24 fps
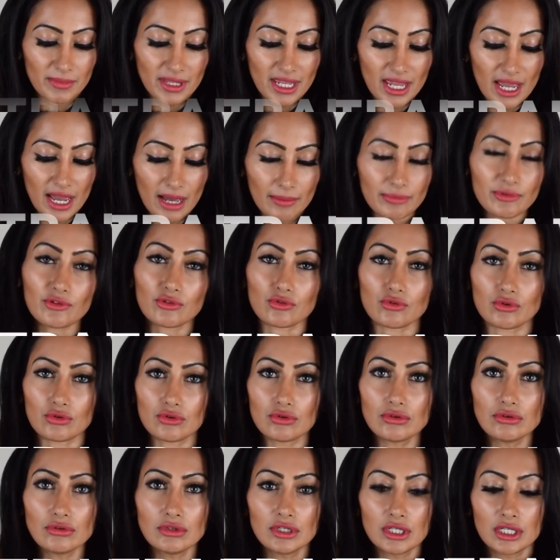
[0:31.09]
the App
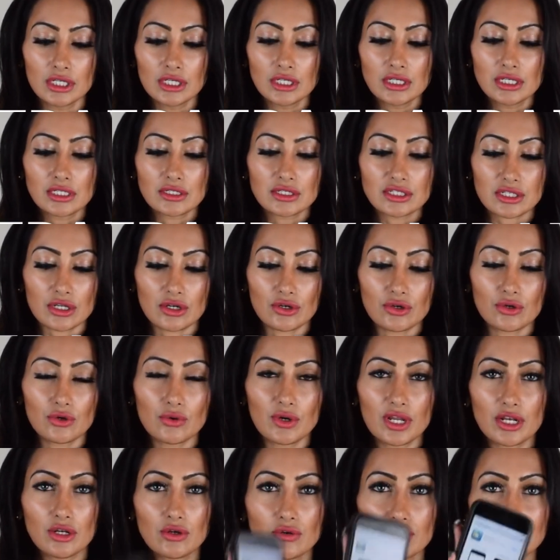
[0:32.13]
Store. So
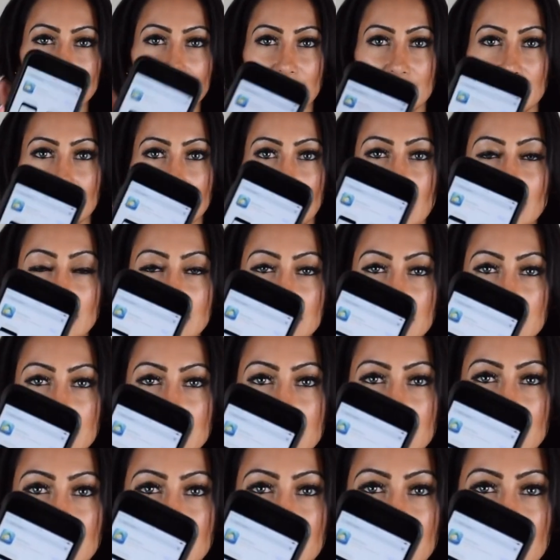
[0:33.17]
it looks like that.